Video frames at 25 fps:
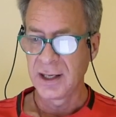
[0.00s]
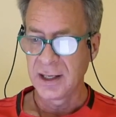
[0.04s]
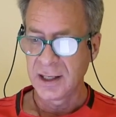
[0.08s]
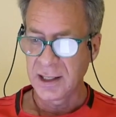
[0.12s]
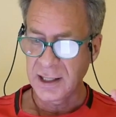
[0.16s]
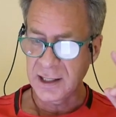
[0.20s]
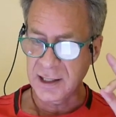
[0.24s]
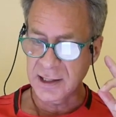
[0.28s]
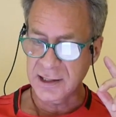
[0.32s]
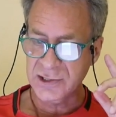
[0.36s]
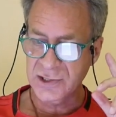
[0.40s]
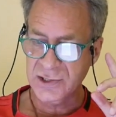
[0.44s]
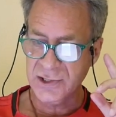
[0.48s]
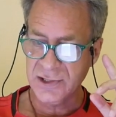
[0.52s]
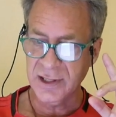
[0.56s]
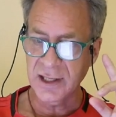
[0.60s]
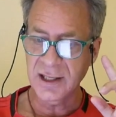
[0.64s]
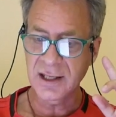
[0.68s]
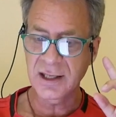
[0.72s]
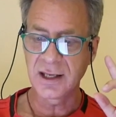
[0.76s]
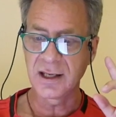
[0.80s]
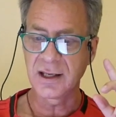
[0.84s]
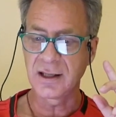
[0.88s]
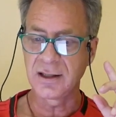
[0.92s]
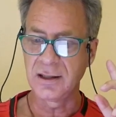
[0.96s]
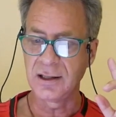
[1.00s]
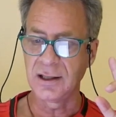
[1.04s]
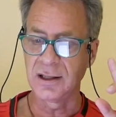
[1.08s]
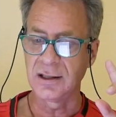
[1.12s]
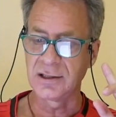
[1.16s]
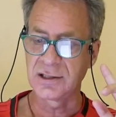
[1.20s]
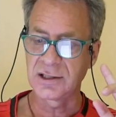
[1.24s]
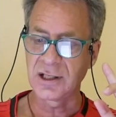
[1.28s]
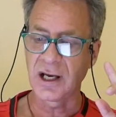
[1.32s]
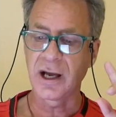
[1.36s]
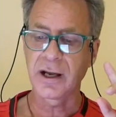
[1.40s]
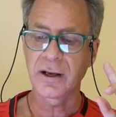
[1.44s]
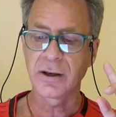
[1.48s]
He is thinking the
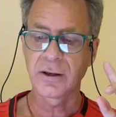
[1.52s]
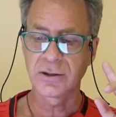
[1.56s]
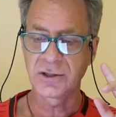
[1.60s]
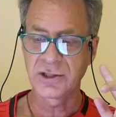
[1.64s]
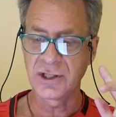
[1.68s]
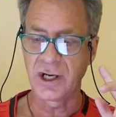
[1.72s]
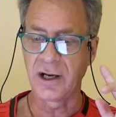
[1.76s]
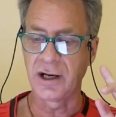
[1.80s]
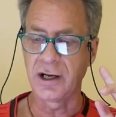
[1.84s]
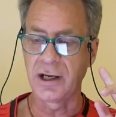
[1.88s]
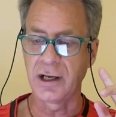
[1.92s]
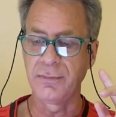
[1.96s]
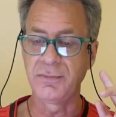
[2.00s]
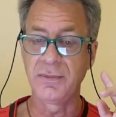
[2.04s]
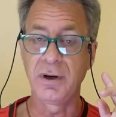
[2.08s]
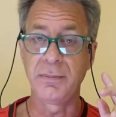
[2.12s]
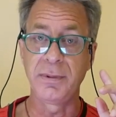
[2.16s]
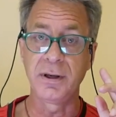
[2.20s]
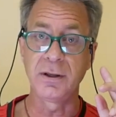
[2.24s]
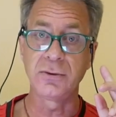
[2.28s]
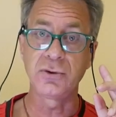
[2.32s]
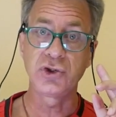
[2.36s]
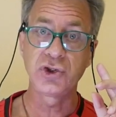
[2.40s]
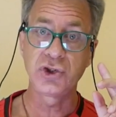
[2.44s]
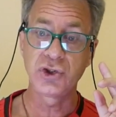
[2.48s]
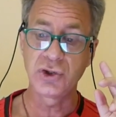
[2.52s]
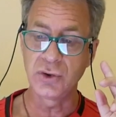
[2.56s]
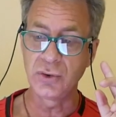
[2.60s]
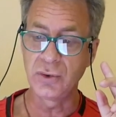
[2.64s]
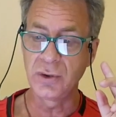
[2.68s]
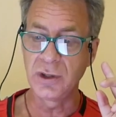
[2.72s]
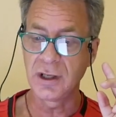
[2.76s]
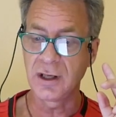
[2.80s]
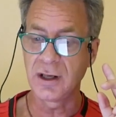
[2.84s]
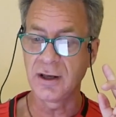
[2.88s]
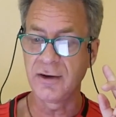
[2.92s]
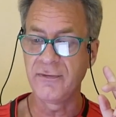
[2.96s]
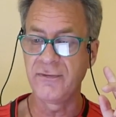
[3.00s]
entire time about
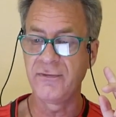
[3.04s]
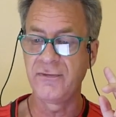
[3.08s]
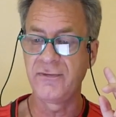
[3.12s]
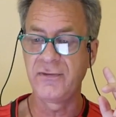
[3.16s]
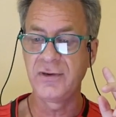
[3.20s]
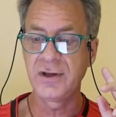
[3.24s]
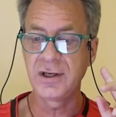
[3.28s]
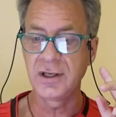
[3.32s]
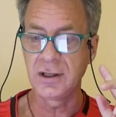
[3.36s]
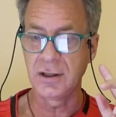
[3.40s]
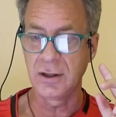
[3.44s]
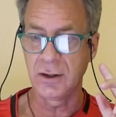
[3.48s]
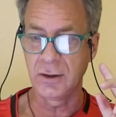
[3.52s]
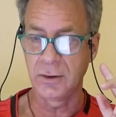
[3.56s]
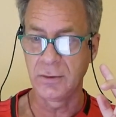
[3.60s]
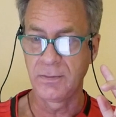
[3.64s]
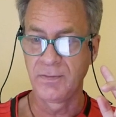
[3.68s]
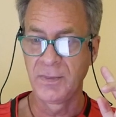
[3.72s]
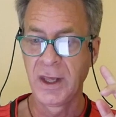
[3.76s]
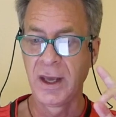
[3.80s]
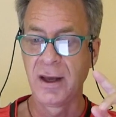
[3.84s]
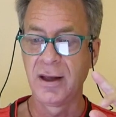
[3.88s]
shooting a video